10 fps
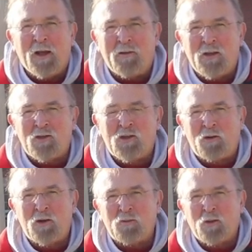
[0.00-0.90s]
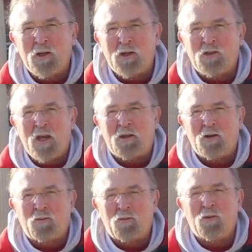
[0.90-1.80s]
In this series, we're going to take
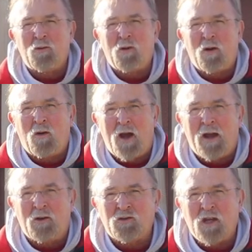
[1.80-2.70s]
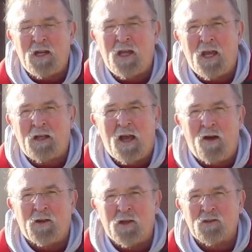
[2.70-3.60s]
you through Ohio's 88
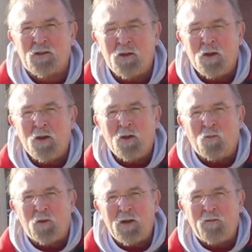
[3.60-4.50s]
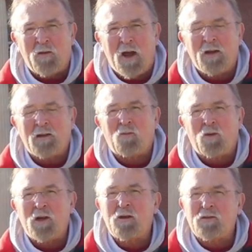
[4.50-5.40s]
counties. We're going to find that
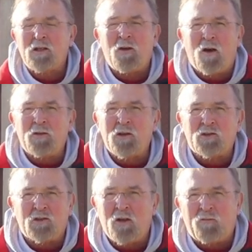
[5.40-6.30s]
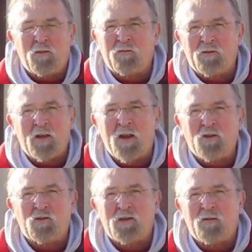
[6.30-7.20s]
we're going to see all this different,
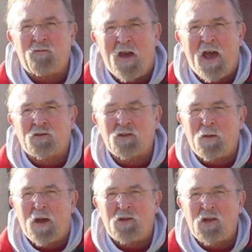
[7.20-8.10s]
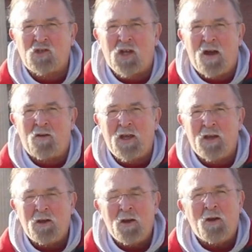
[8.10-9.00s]
interesting facts about each
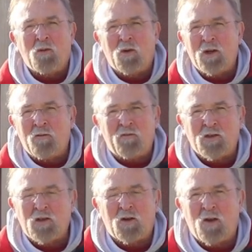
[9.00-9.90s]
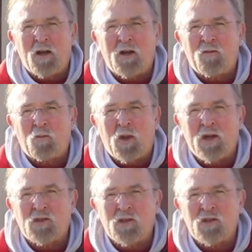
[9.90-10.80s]
county. We're going to visit a lot of different
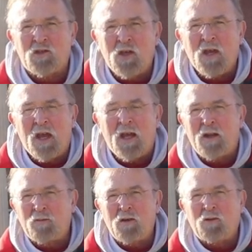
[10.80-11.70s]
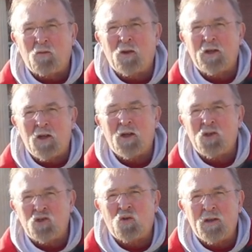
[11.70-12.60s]
places, and I think you're really going to
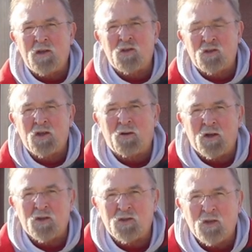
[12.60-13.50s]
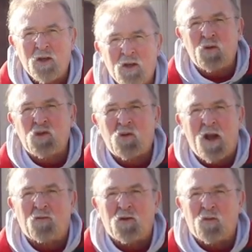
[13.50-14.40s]
enjoy this series. As we
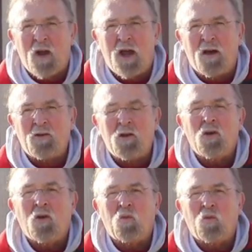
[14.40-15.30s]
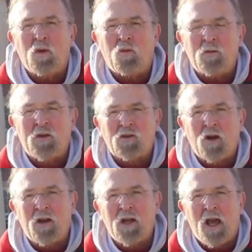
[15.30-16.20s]
travel around, we will be
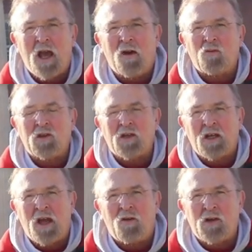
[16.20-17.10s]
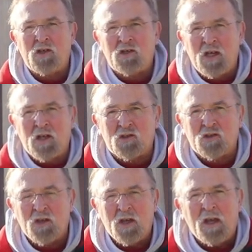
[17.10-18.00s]
starting out with the county
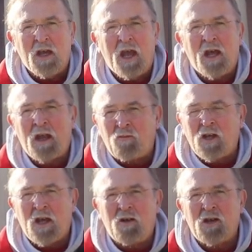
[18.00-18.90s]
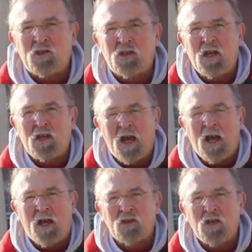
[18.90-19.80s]
seats, and every county seat
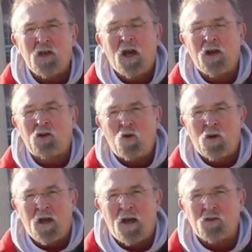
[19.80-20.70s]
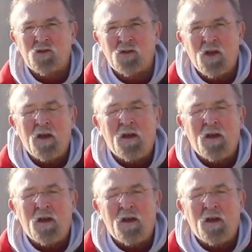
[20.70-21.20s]
has a courthouse.